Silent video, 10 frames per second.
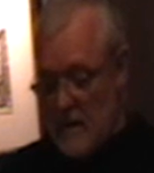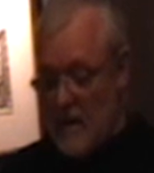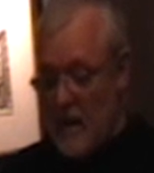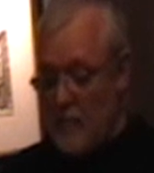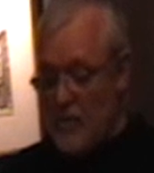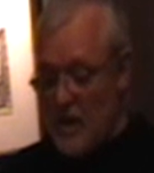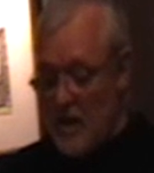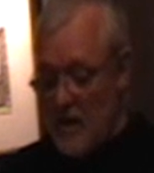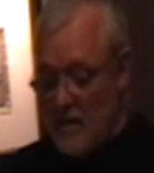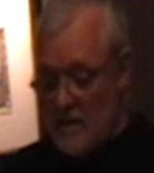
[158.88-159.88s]
He kept
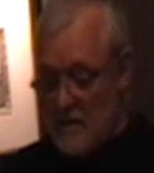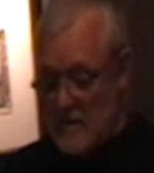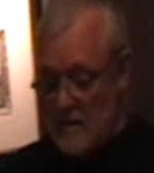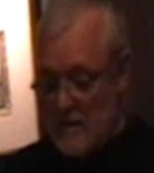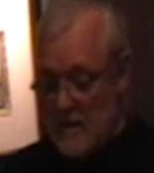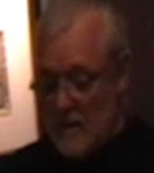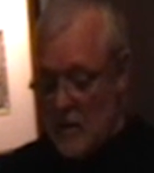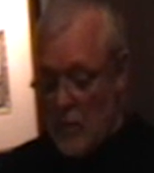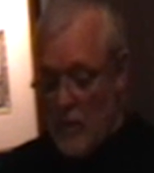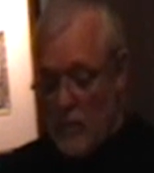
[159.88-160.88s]
chickens.
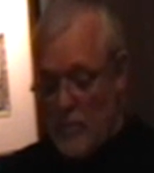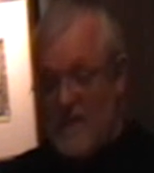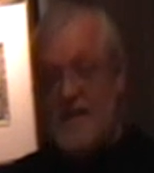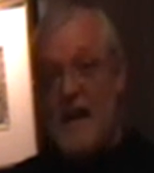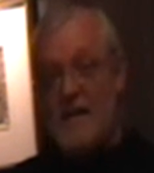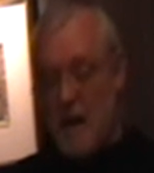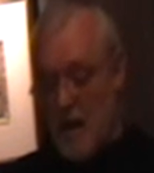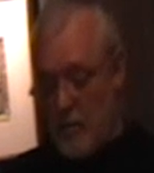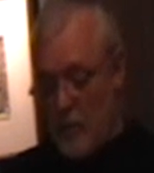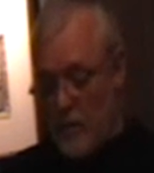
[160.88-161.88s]
We would be set
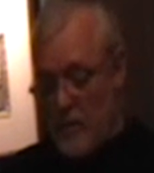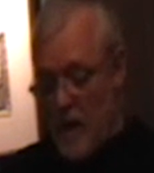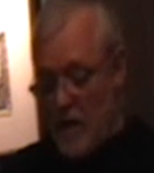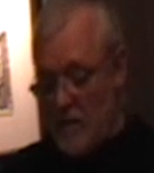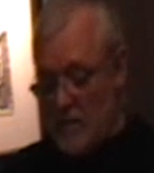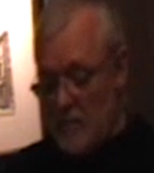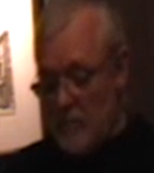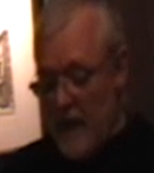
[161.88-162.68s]
up with gun,